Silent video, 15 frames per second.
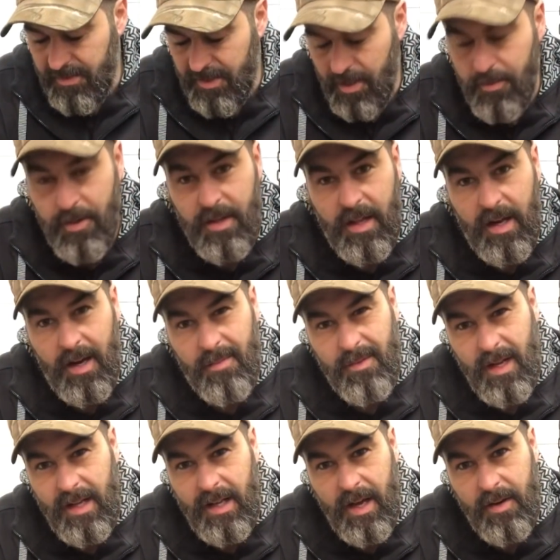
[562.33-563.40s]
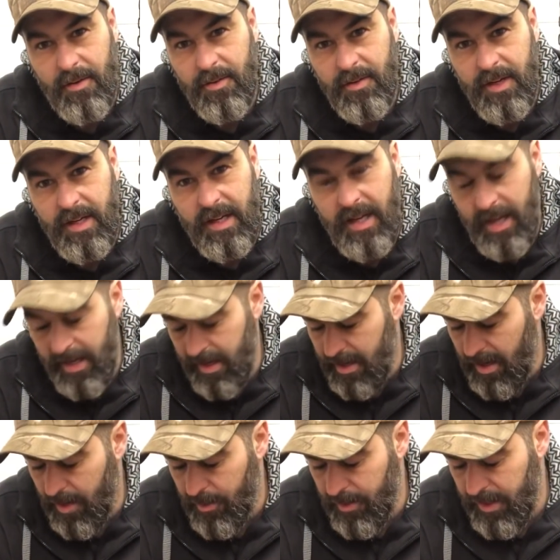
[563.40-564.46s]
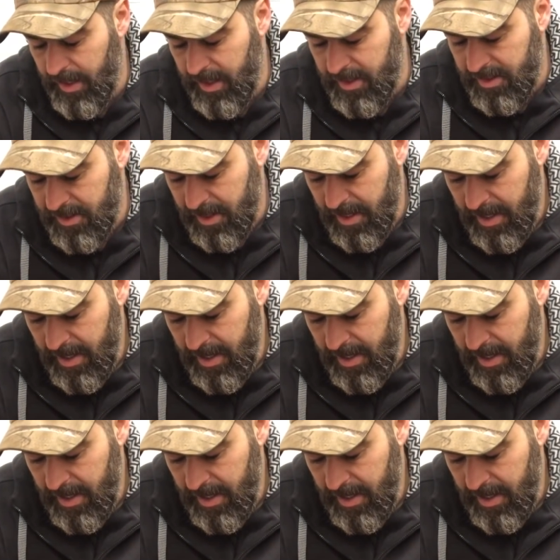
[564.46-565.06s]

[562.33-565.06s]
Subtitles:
somewhere that I don't really like how it is,